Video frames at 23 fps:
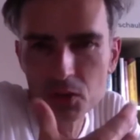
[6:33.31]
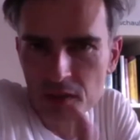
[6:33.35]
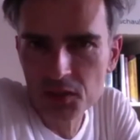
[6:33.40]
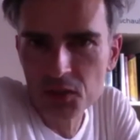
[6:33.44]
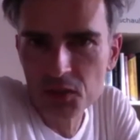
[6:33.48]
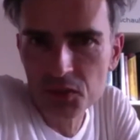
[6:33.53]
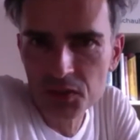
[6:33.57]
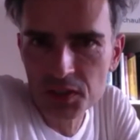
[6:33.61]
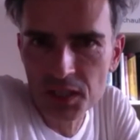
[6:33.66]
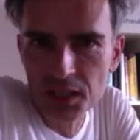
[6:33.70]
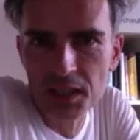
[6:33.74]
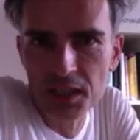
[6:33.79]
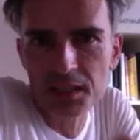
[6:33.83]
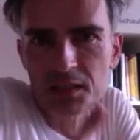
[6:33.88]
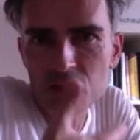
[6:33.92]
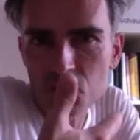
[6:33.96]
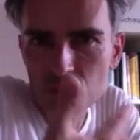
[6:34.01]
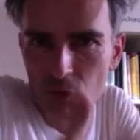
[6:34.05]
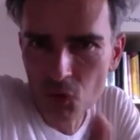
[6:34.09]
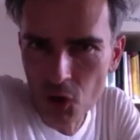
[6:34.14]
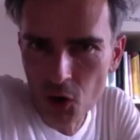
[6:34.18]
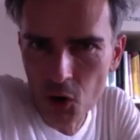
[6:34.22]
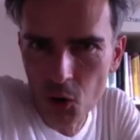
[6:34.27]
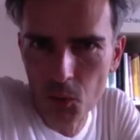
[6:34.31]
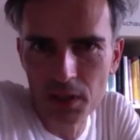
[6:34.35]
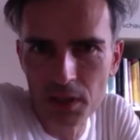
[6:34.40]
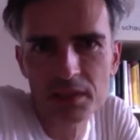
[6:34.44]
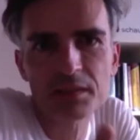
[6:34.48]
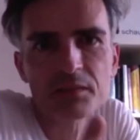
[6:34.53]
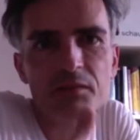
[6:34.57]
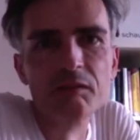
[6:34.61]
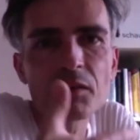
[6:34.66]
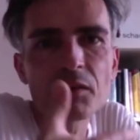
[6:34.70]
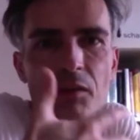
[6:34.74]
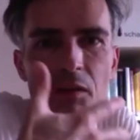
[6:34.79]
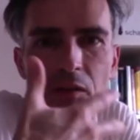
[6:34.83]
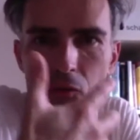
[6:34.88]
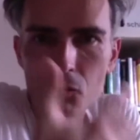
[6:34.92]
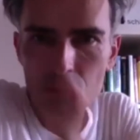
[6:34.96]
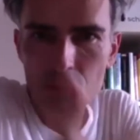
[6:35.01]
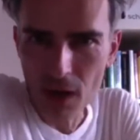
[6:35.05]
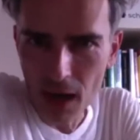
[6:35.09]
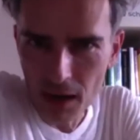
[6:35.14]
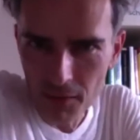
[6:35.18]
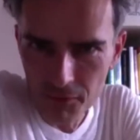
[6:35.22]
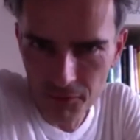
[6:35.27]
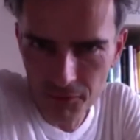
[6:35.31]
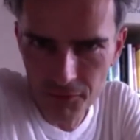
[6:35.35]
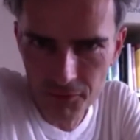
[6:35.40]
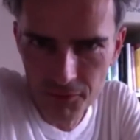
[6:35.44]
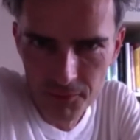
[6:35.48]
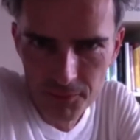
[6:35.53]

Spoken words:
as you said, it's raw, it's really rough.